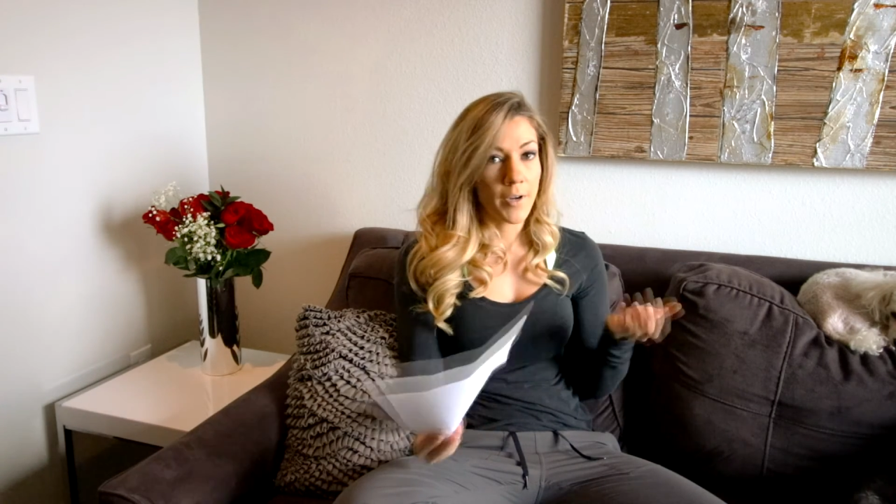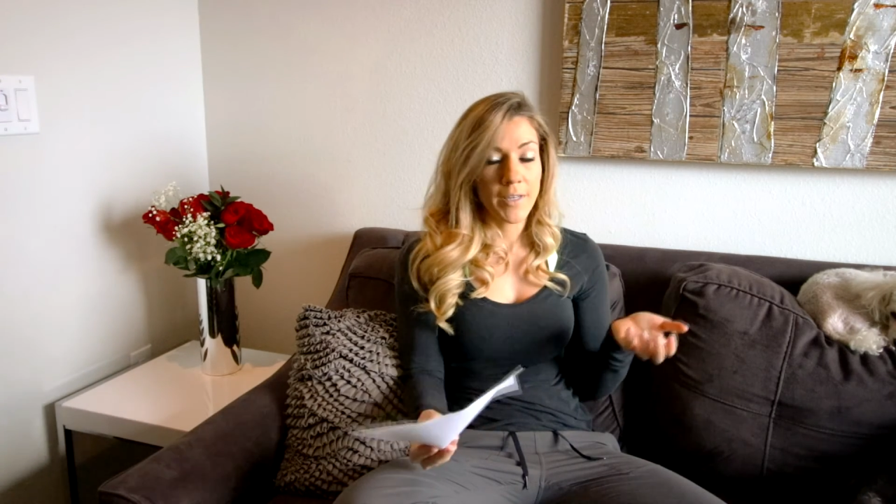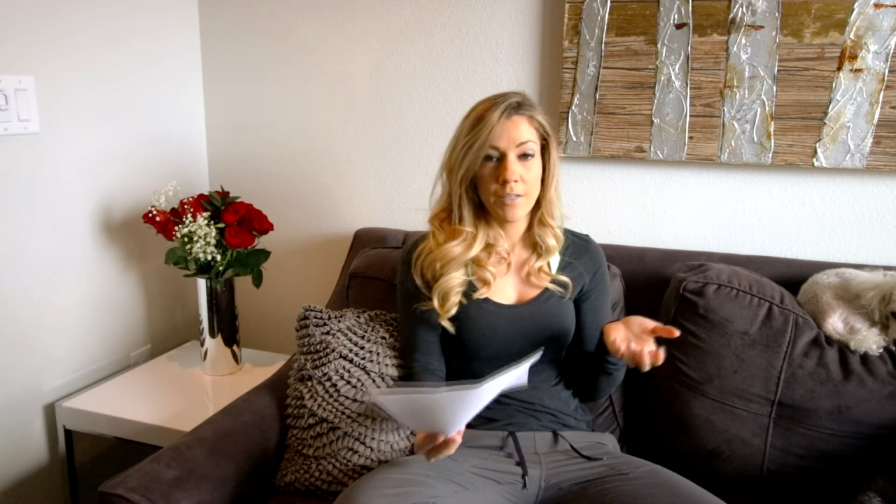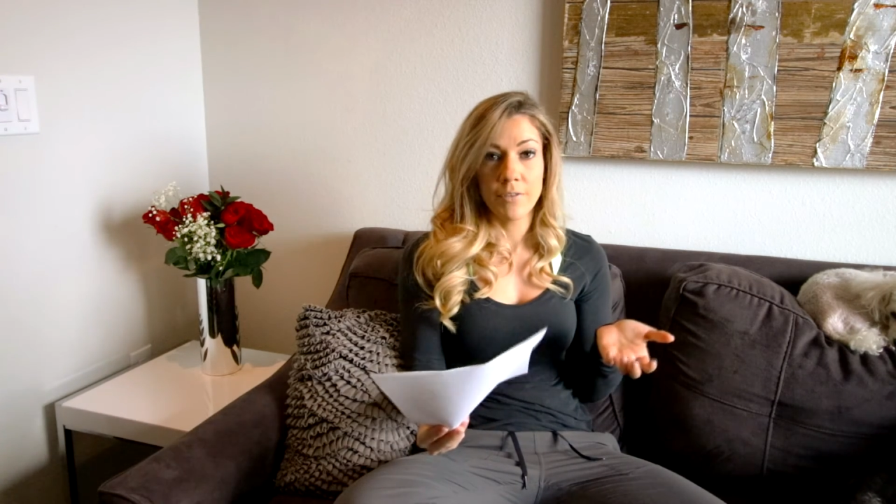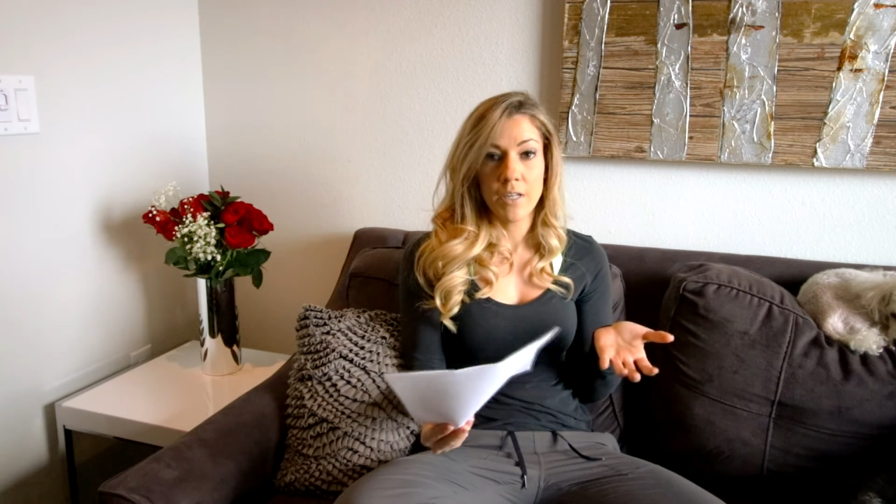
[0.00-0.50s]

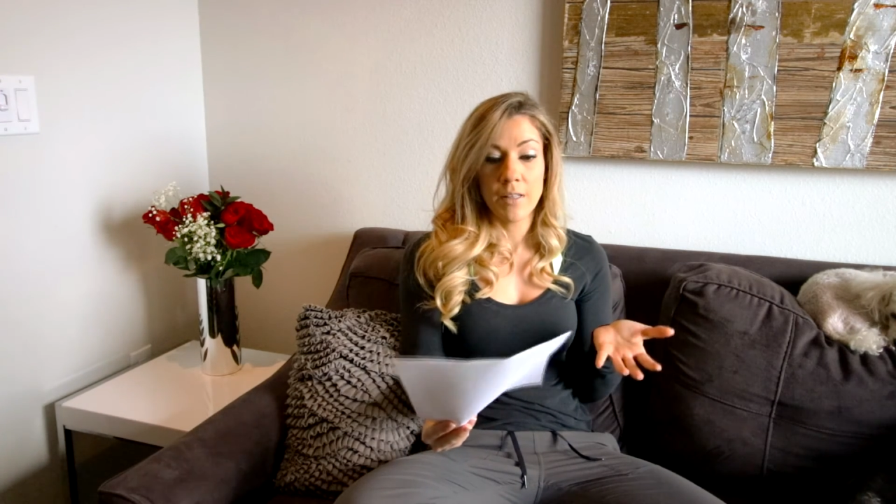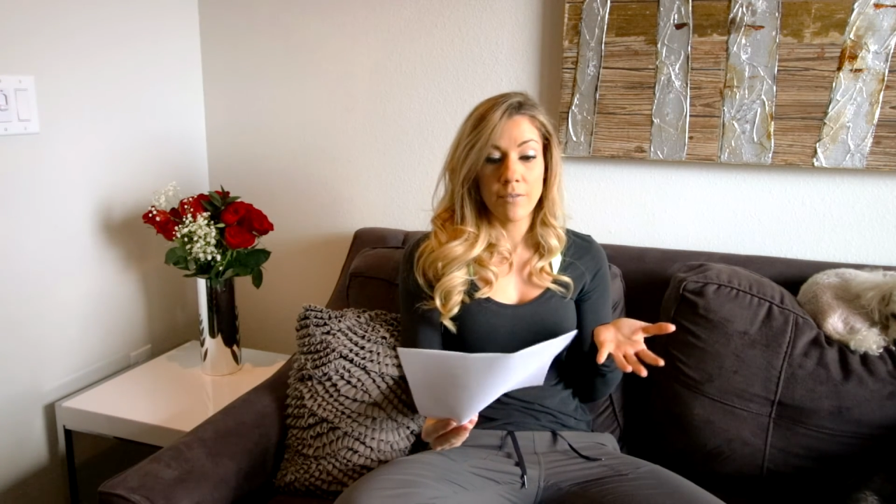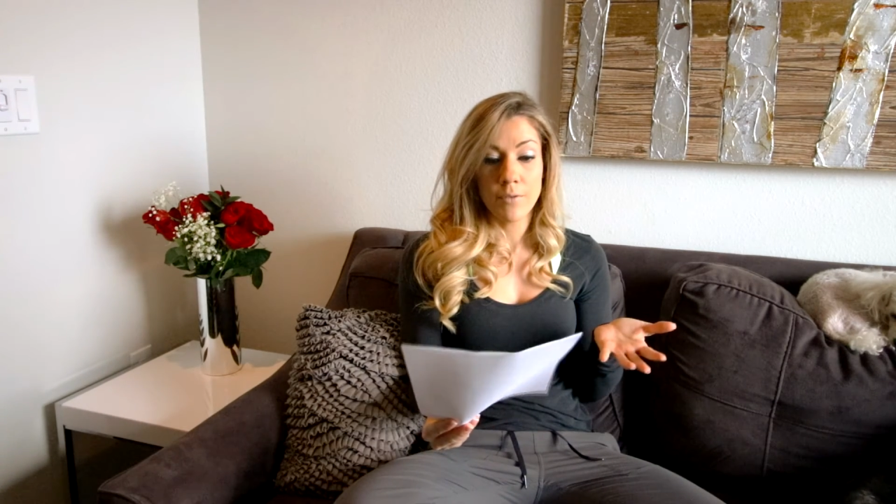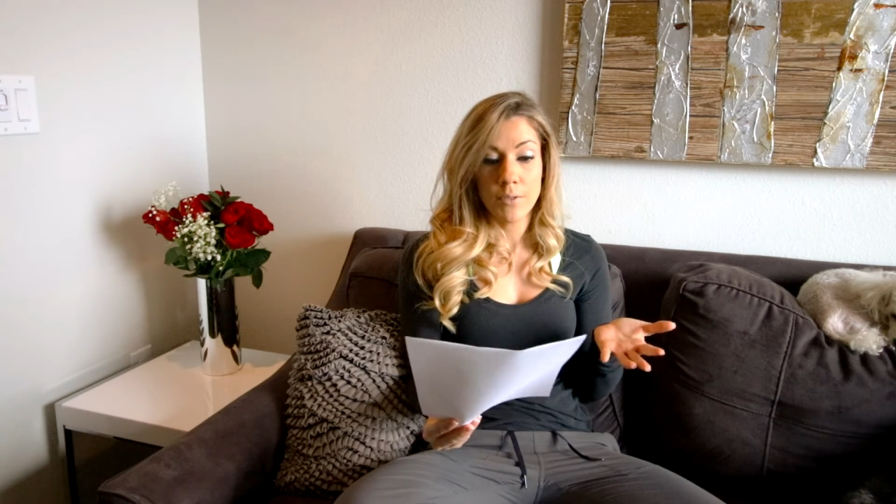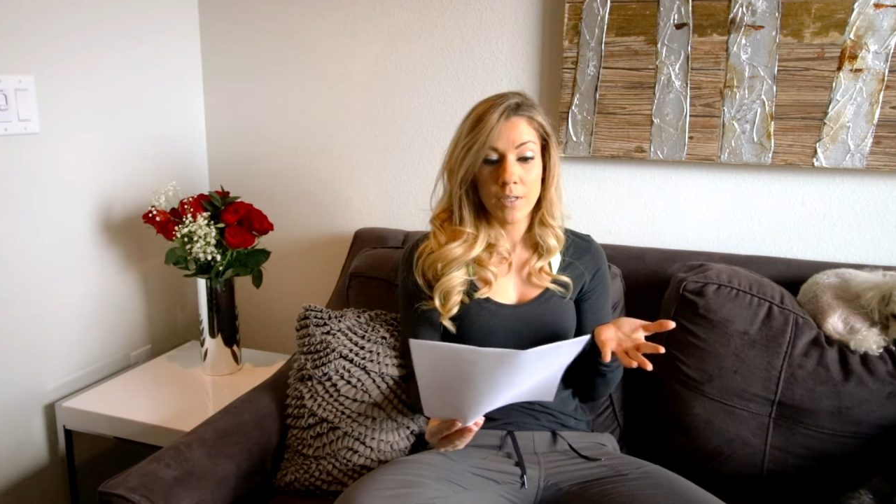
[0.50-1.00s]
activity
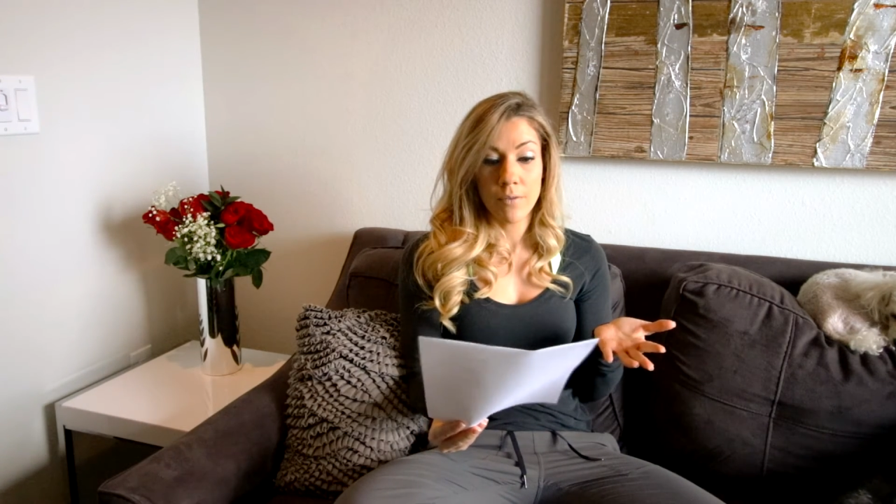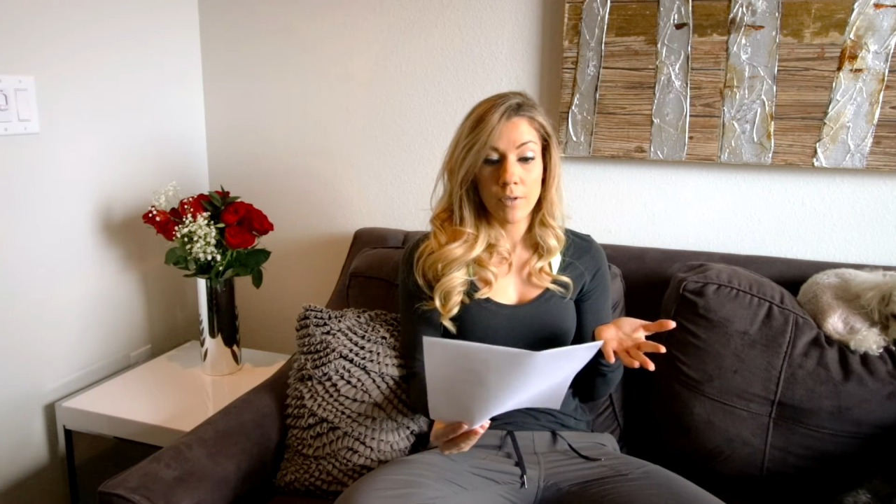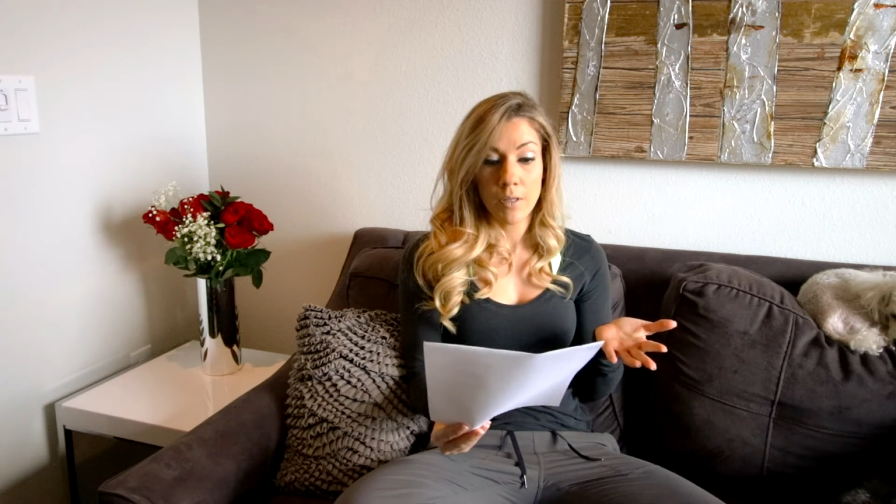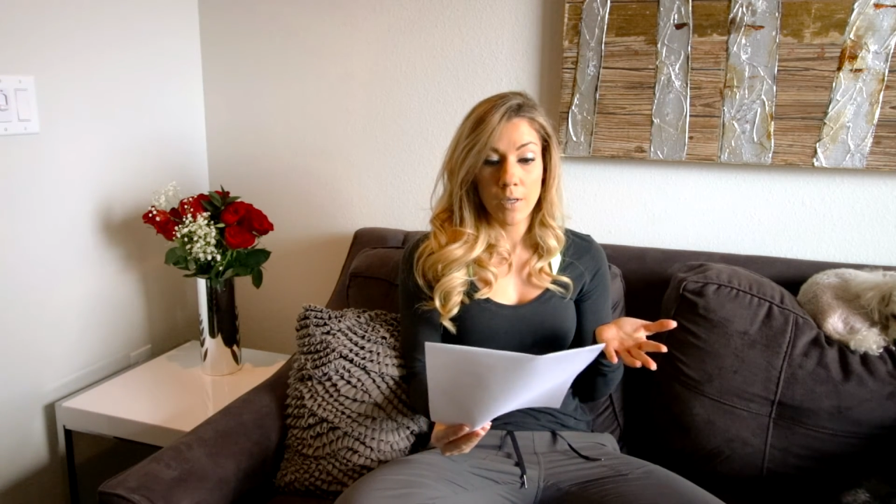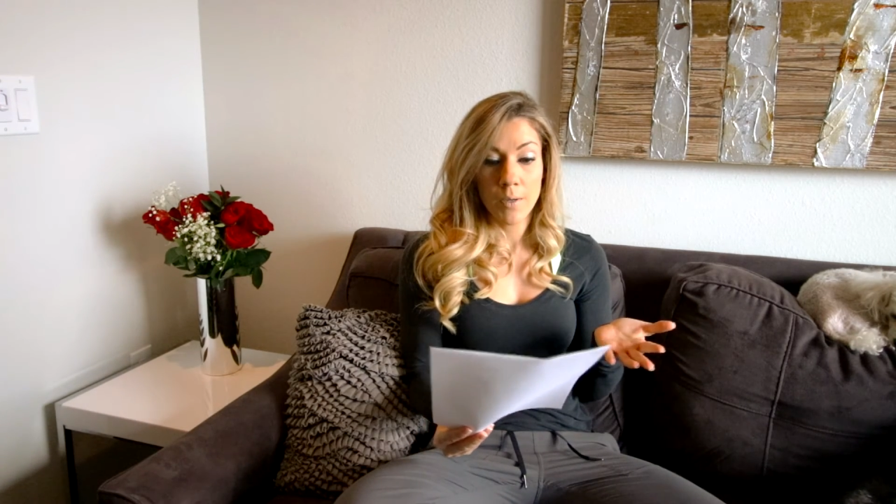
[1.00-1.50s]
levels and
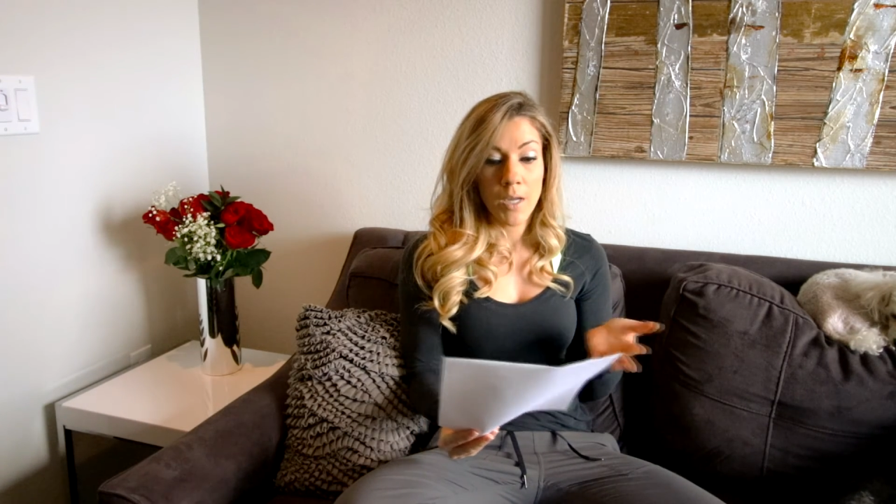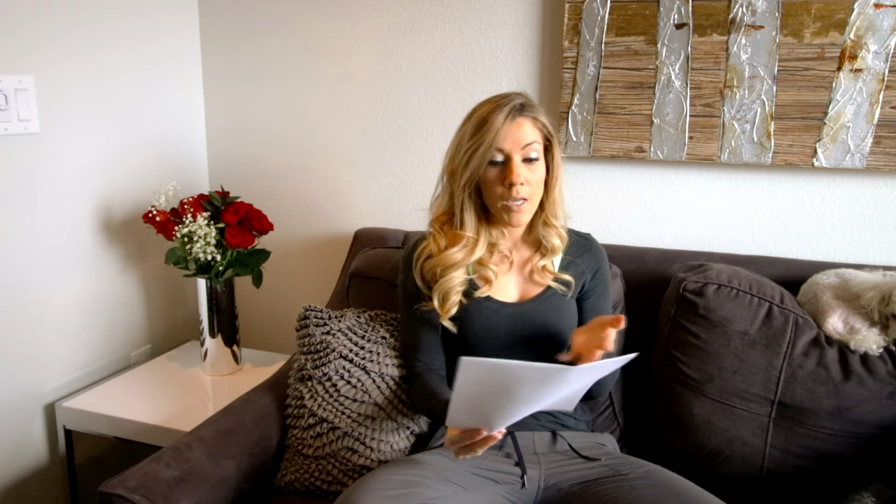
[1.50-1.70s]
everything.